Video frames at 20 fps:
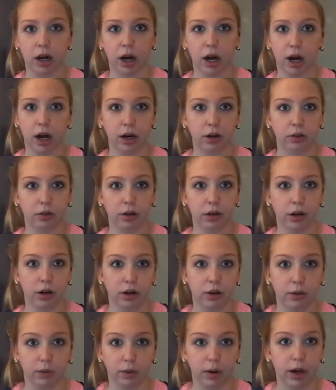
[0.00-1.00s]
I don't
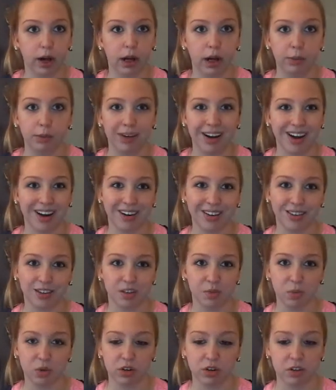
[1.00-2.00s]
know. I'm not a
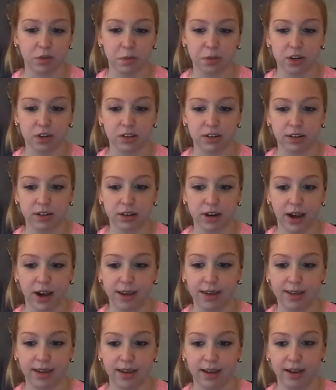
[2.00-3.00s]
sports person. I
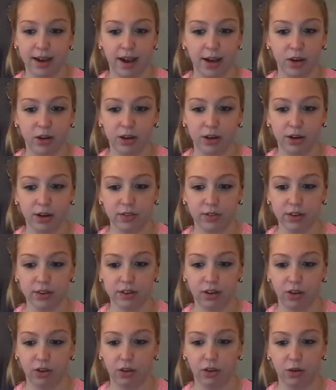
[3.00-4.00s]
couldn't even
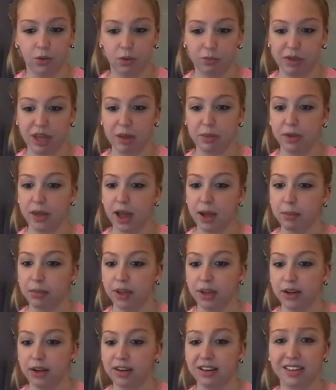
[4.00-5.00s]
tell you. Maybe I
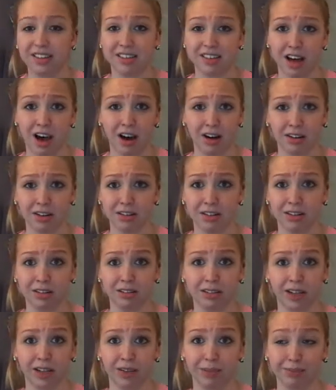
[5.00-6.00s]
played soccer,
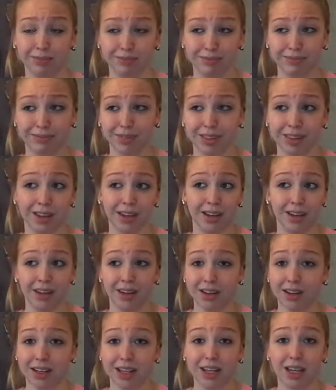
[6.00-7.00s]
like
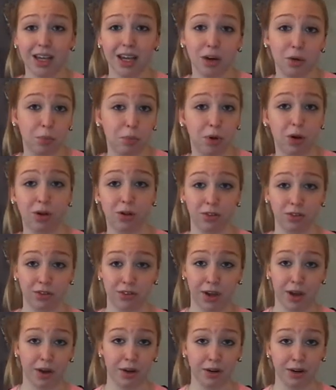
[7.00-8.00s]
kickball
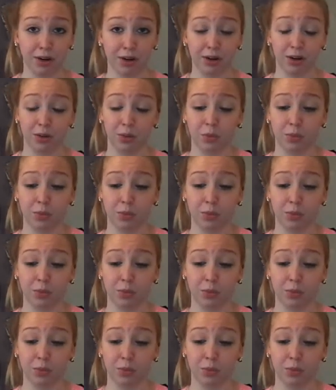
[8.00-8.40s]
soccer